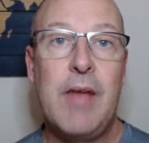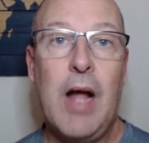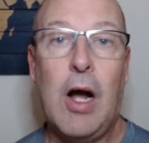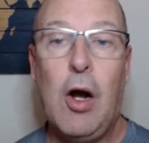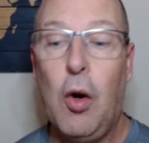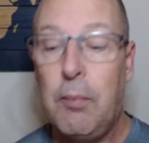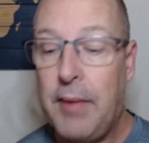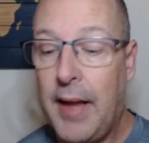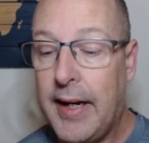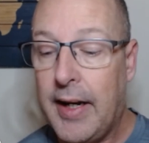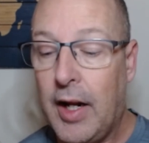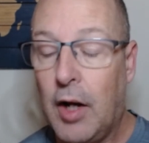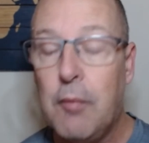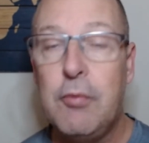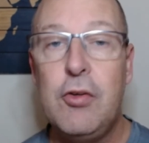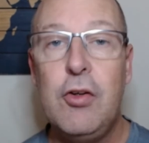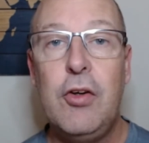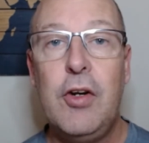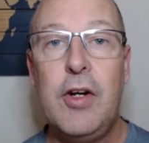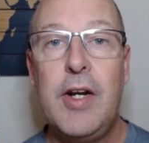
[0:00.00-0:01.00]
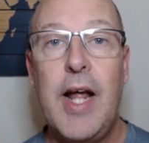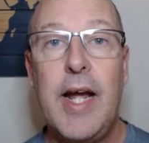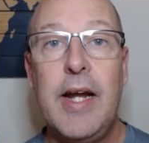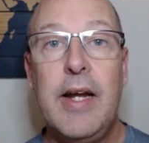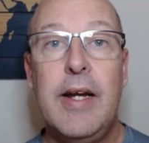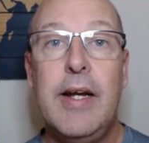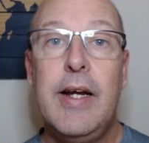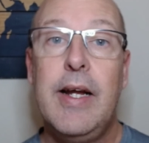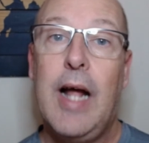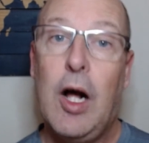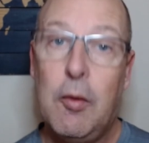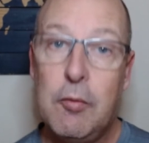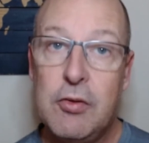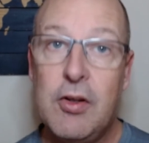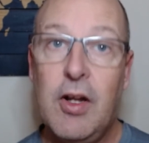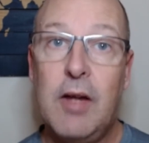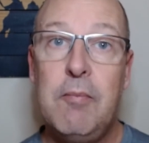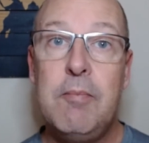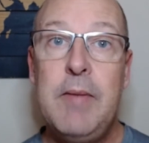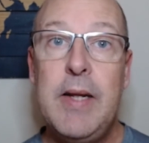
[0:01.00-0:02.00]
I hope that helps you today,
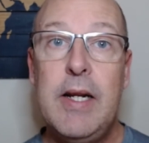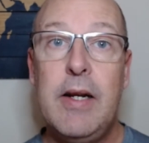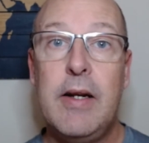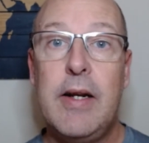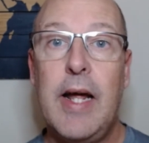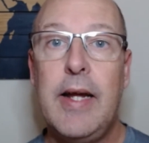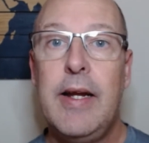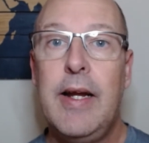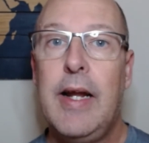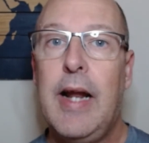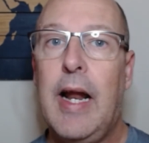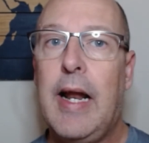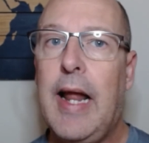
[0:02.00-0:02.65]
helps up me today,